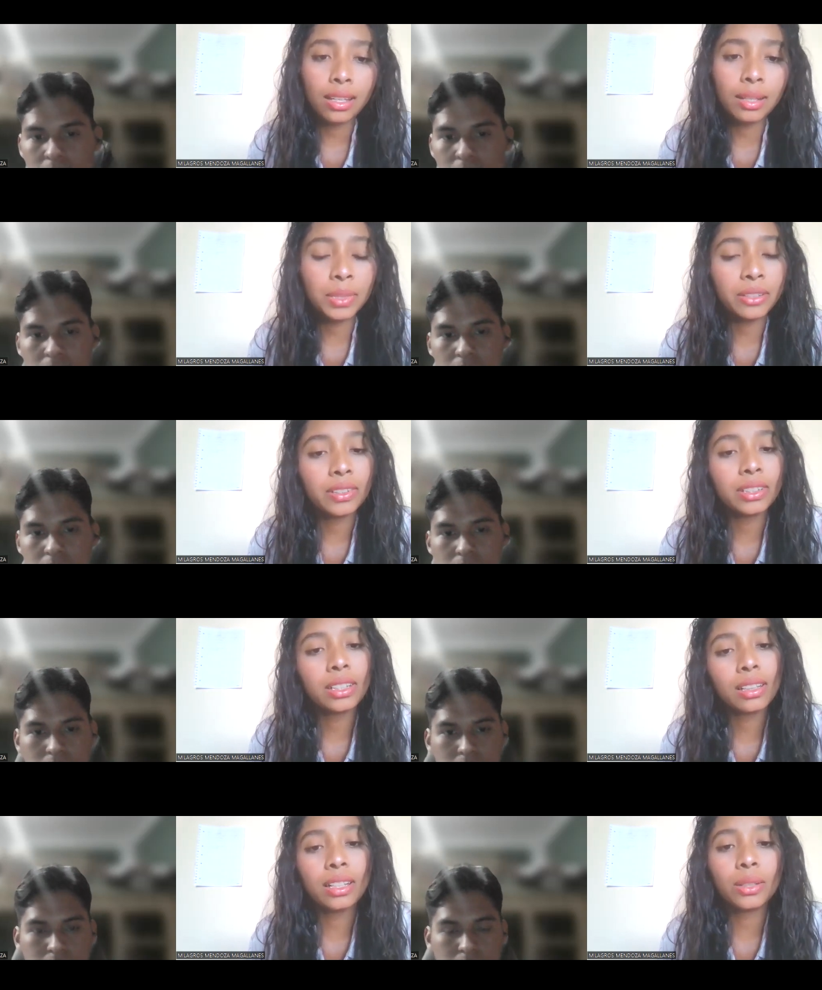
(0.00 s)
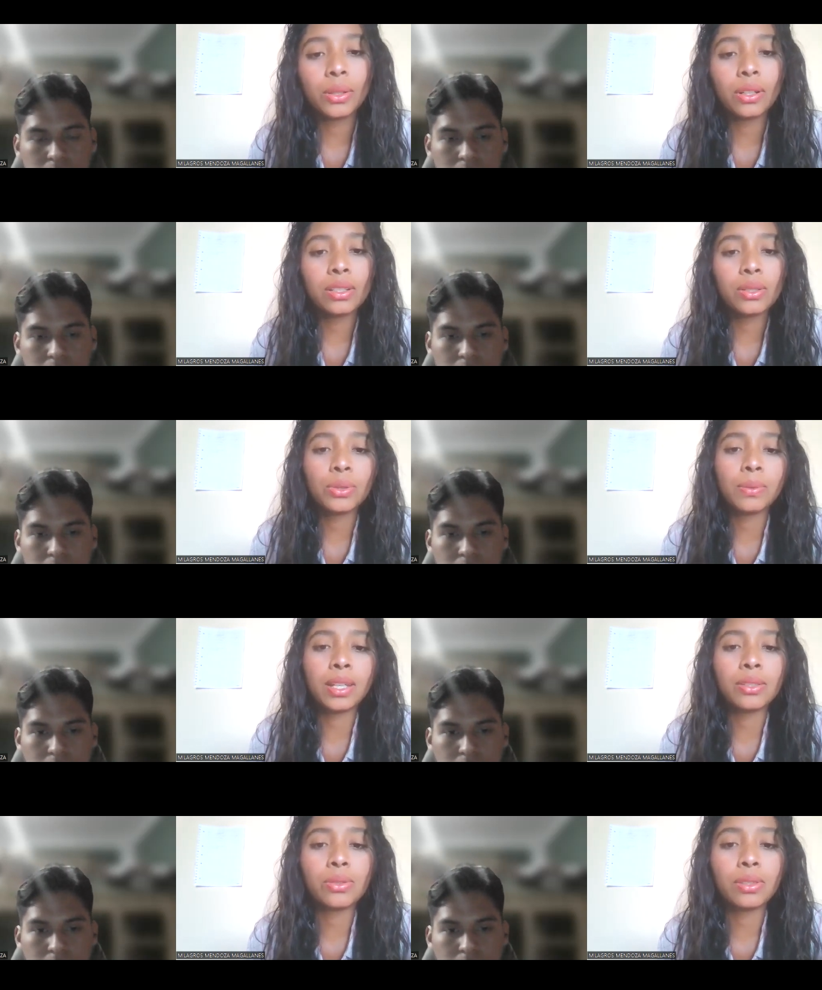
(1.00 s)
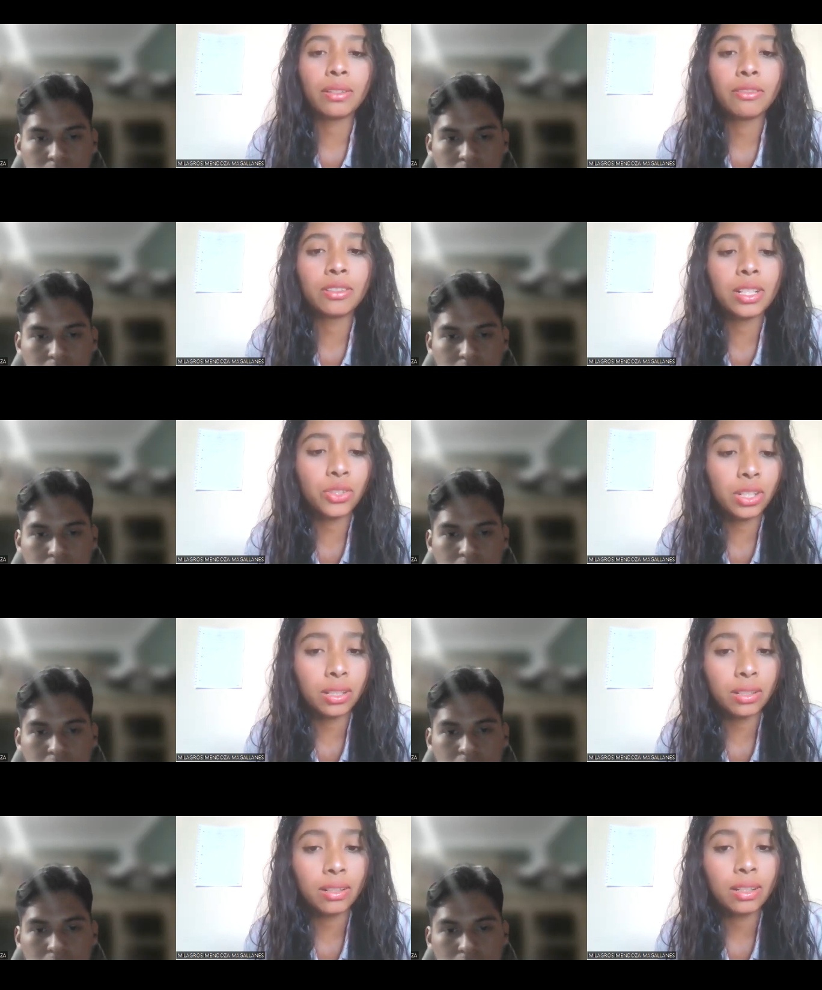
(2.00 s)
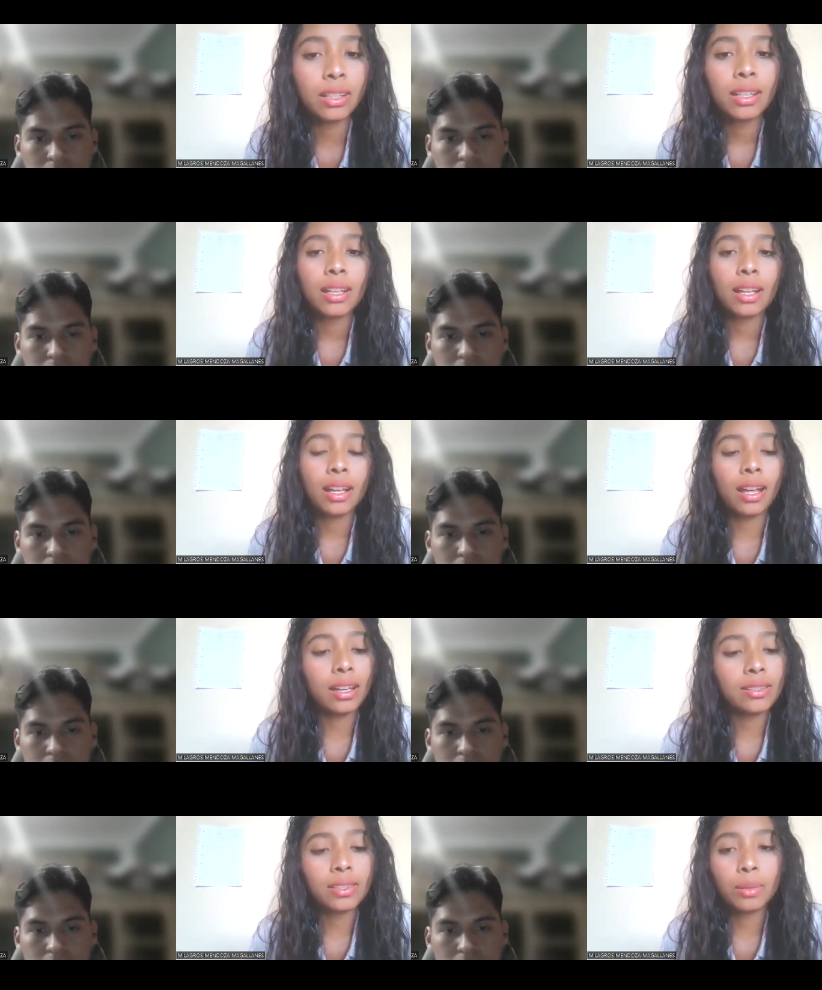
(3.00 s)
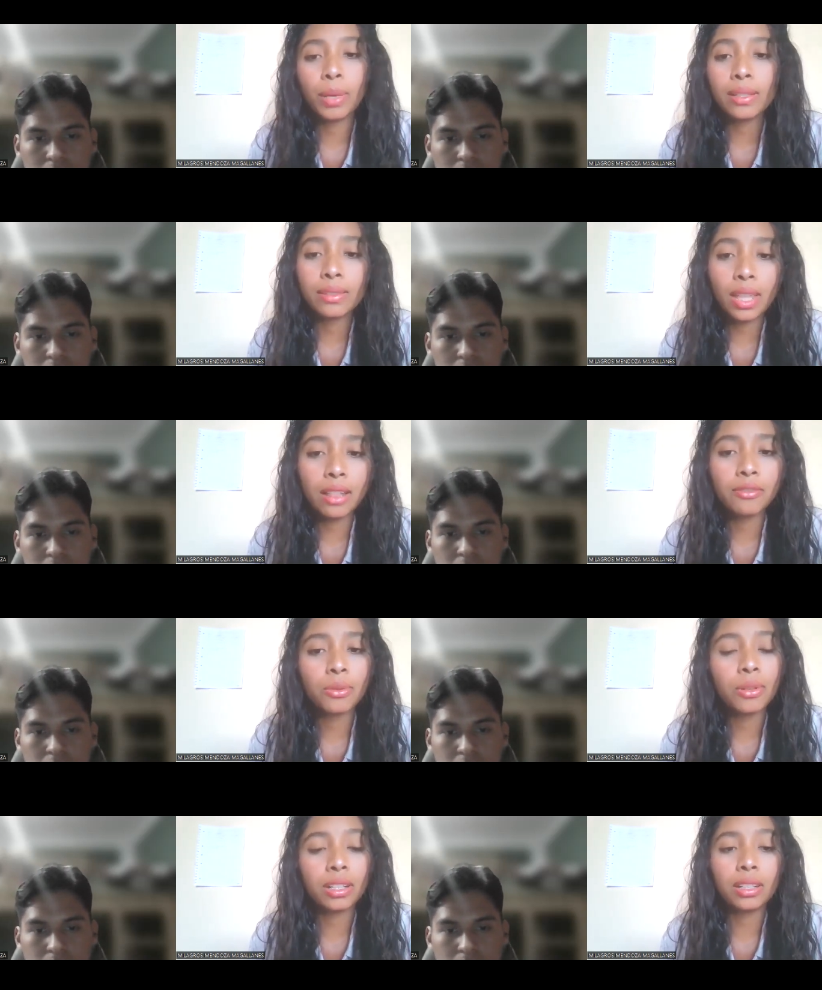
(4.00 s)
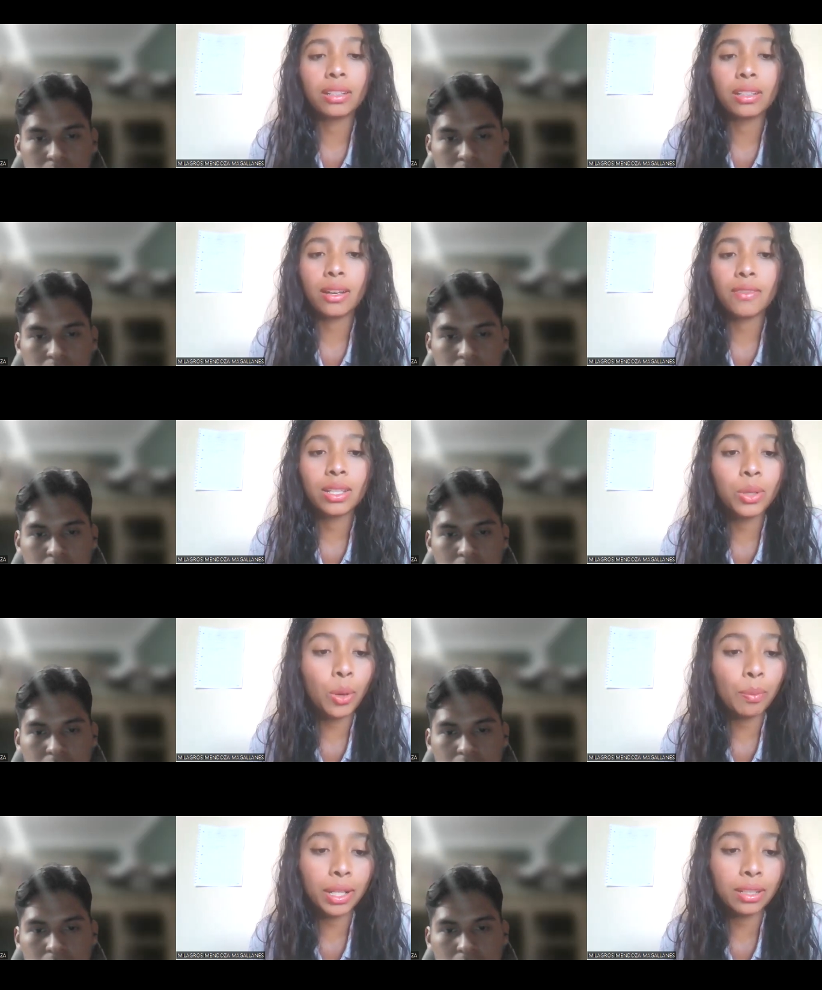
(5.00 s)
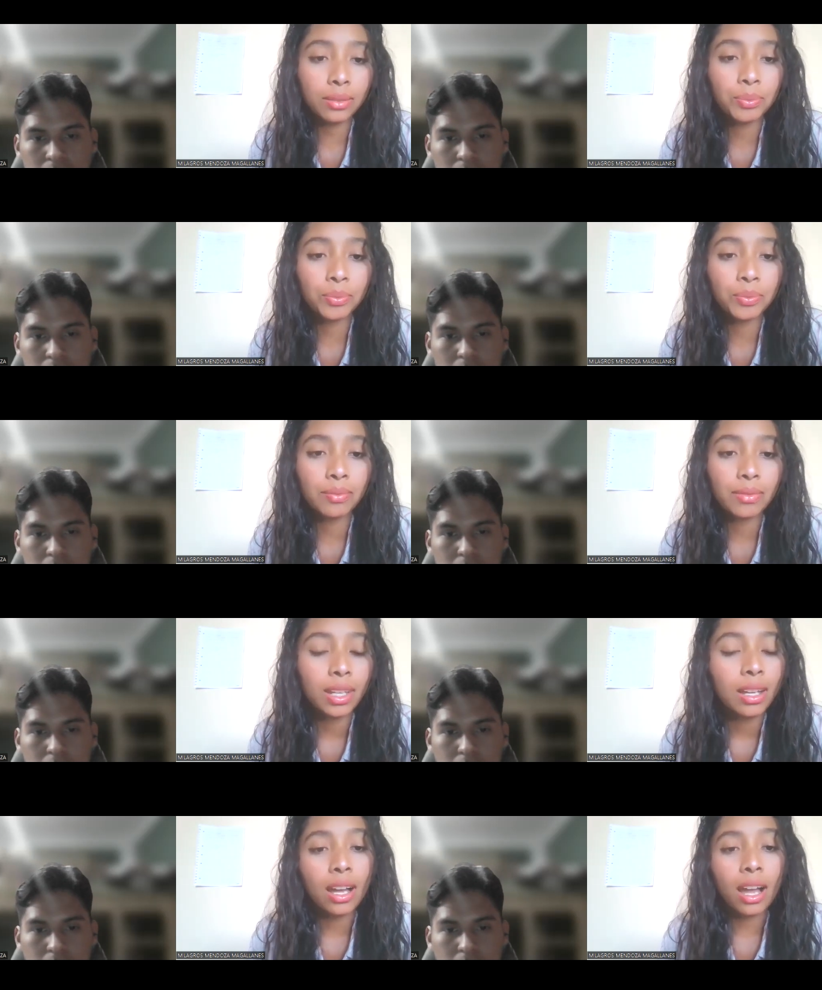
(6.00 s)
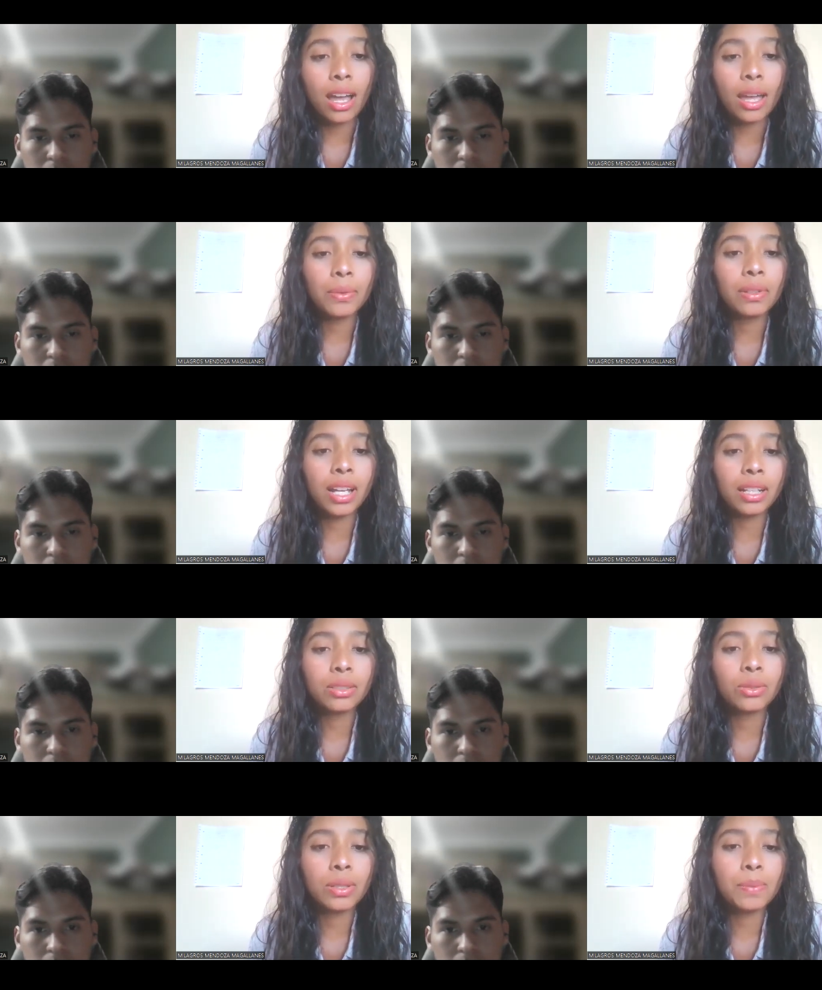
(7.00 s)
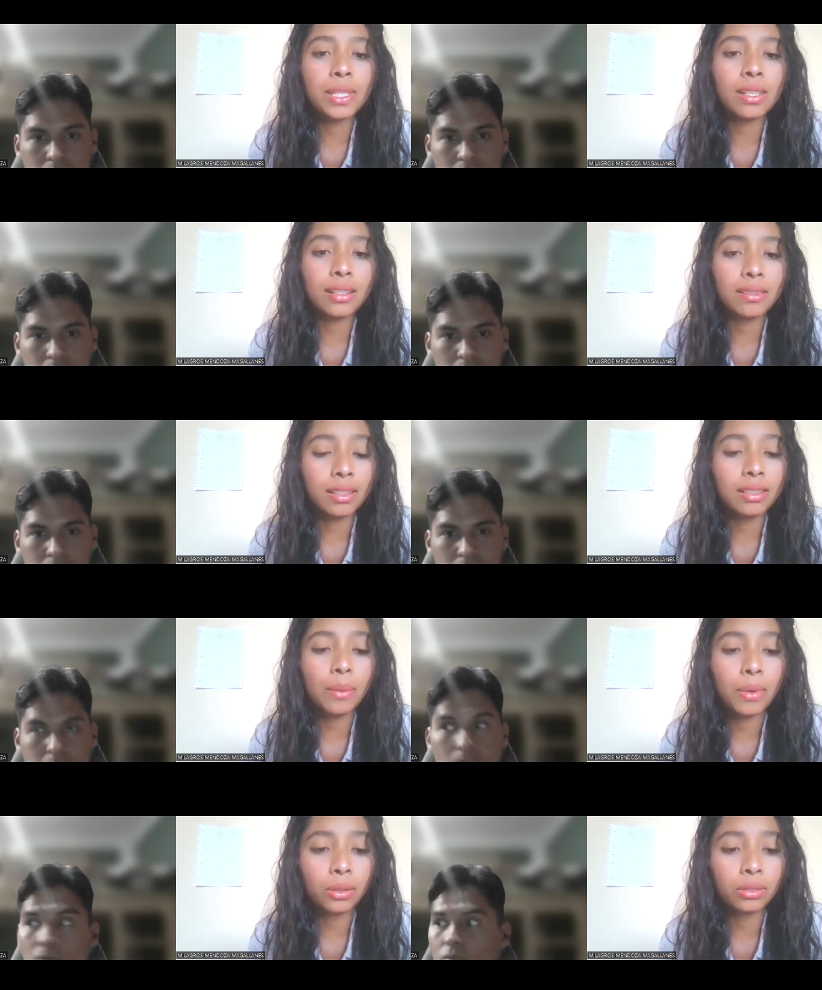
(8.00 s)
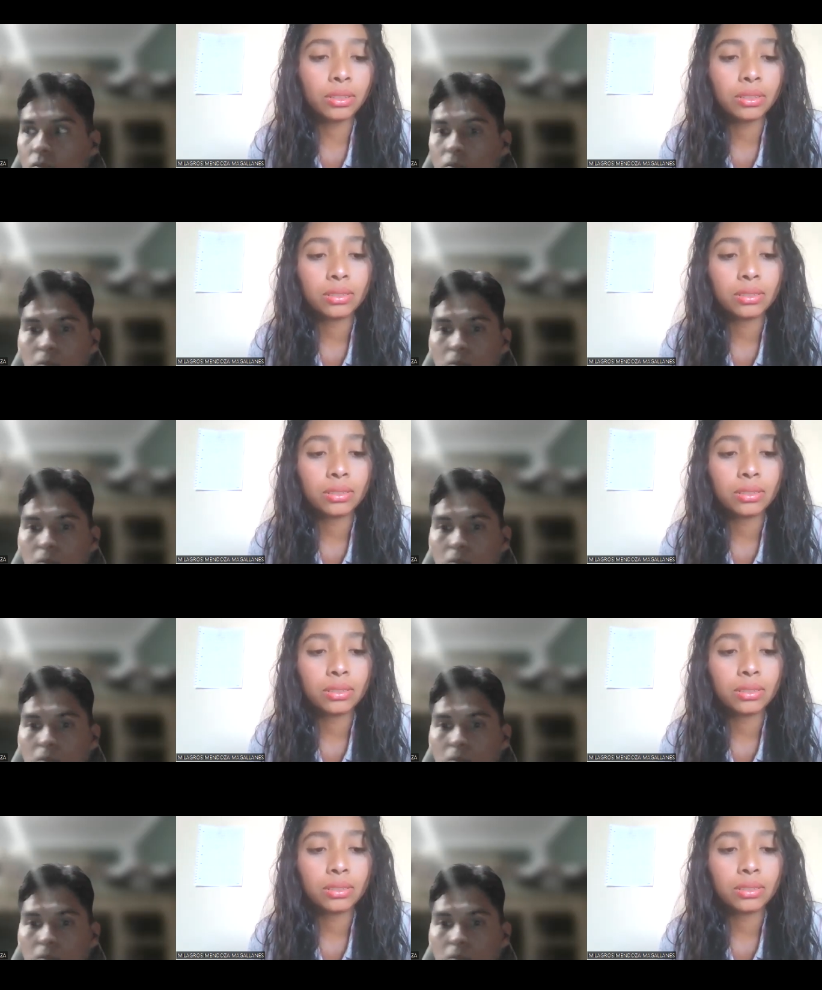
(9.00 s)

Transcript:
Speaker 1: I am definitely going to be a successful engineer. I see myself working in a big company. I would like to specialize abroad.